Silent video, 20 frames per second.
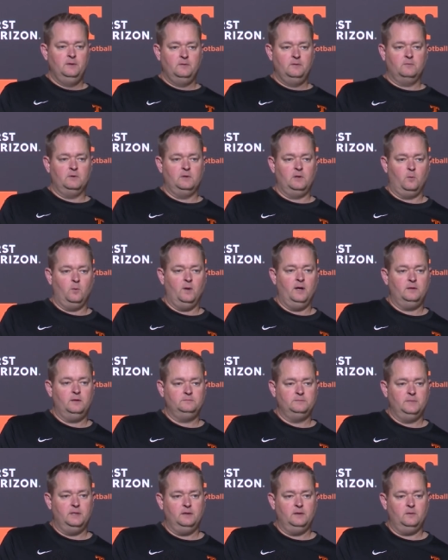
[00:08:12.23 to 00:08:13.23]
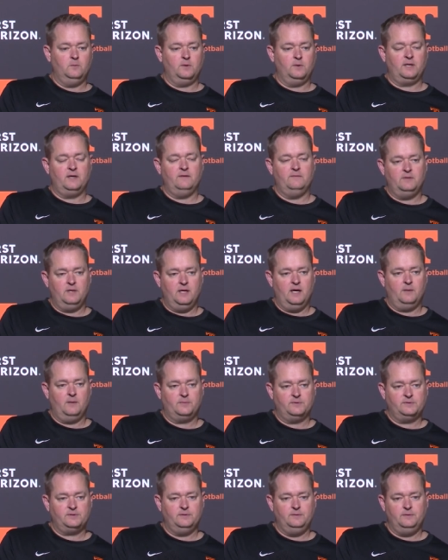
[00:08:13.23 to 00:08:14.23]
really well when given the
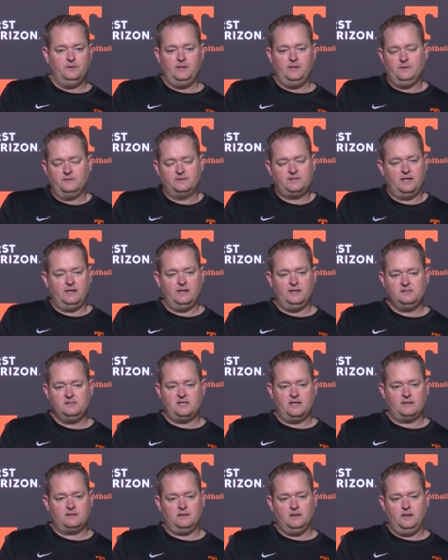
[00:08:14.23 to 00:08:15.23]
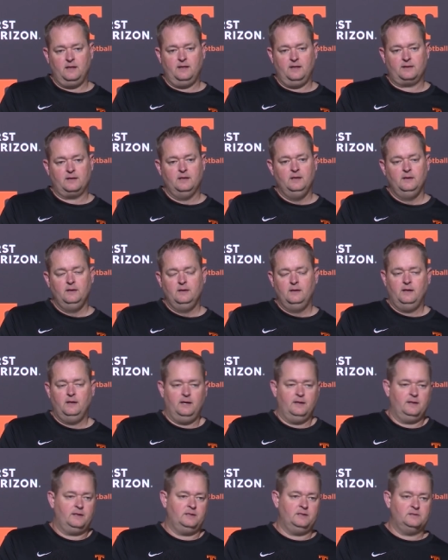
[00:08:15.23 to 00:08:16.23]
opportunity. Their tight end's athletic.
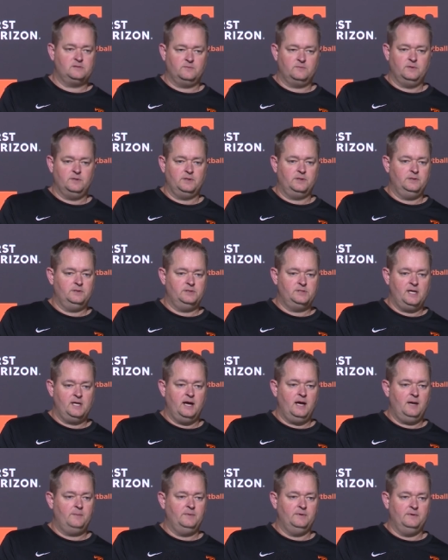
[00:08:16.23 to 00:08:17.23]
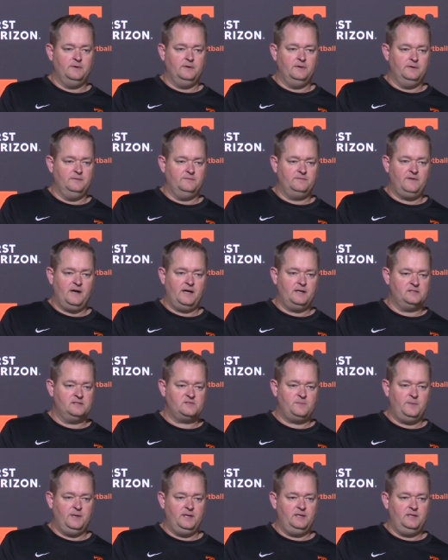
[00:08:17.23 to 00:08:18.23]
I think he does a really good job of finding
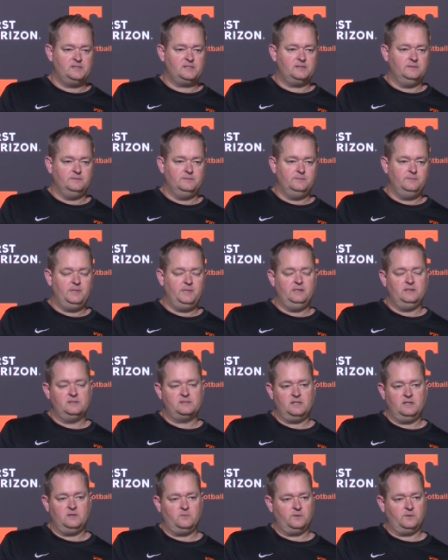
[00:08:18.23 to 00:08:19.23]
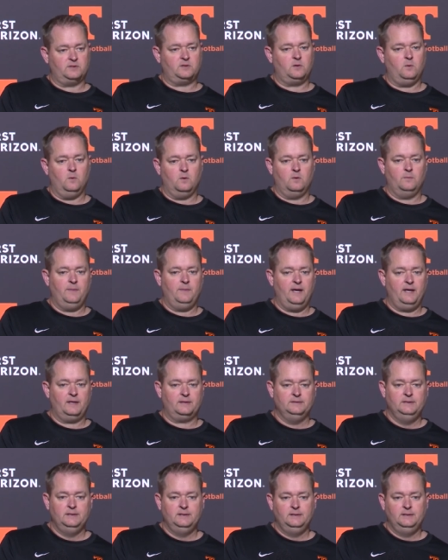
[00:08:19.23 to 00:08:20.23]
space and being in sync with the quarterback.
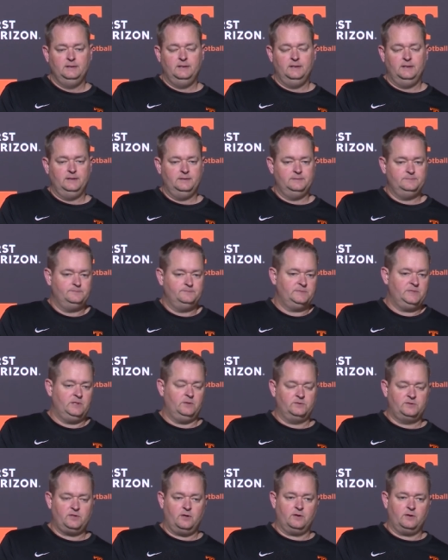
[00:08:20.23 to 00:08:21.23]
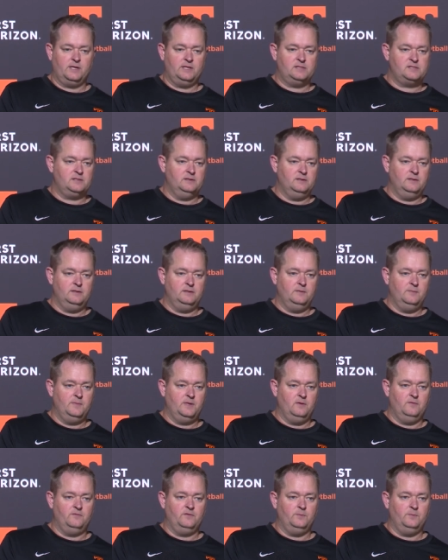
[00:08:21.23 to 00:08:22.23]
You know, targets in the
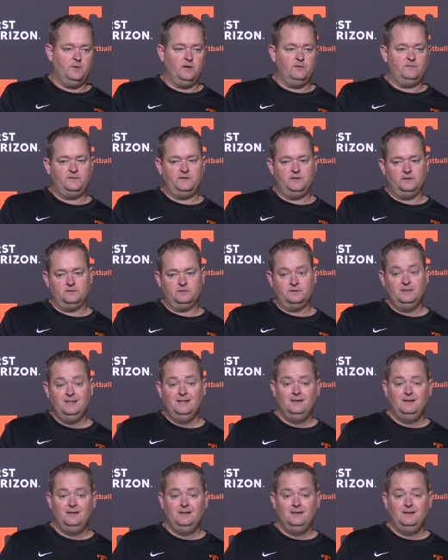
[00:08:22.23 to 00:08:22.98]
middle of the football field,